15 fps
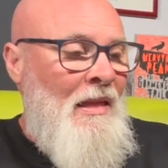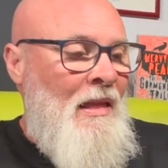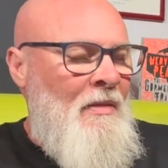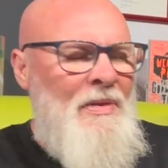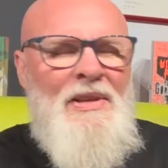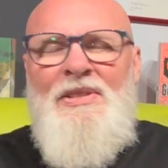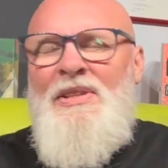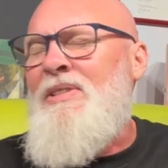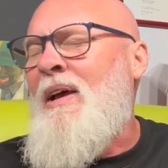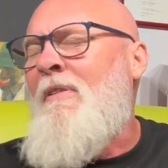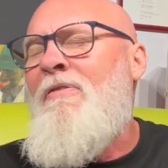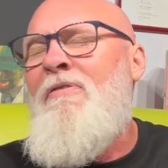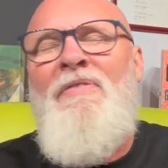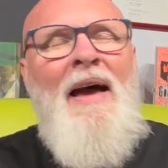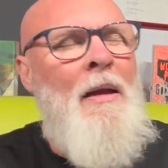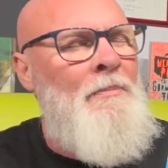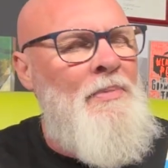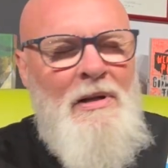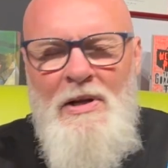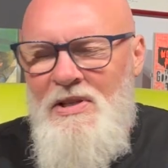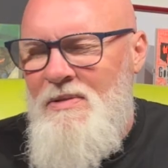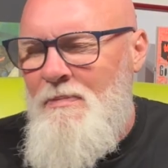This is a
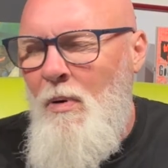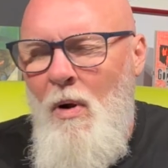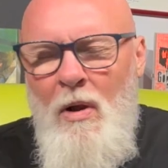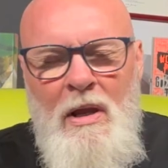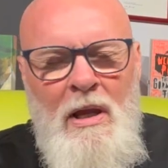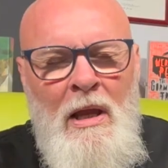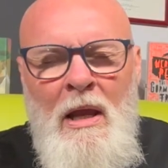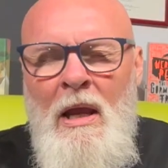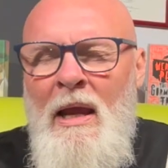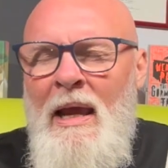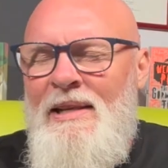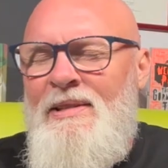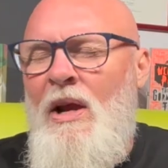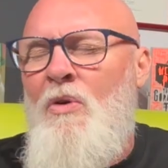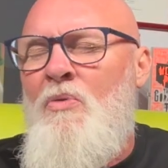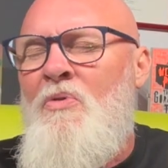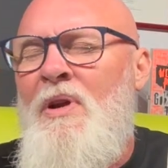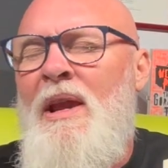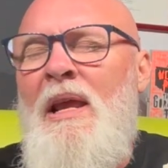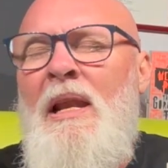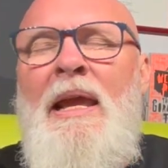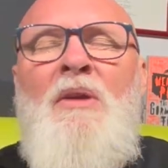fabulous book. It's a
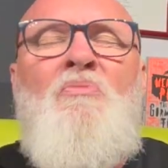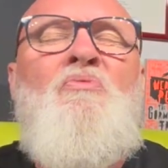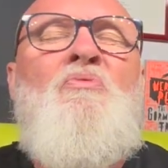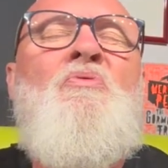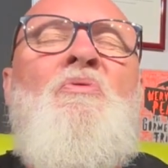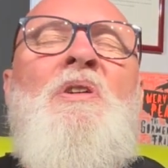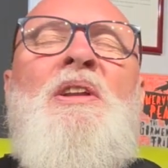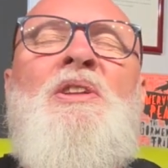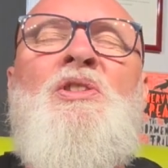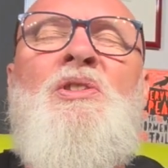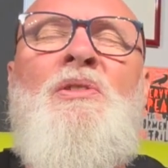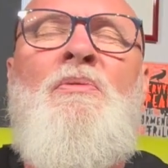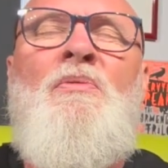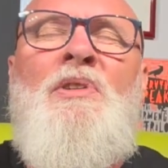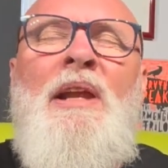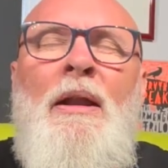really rich,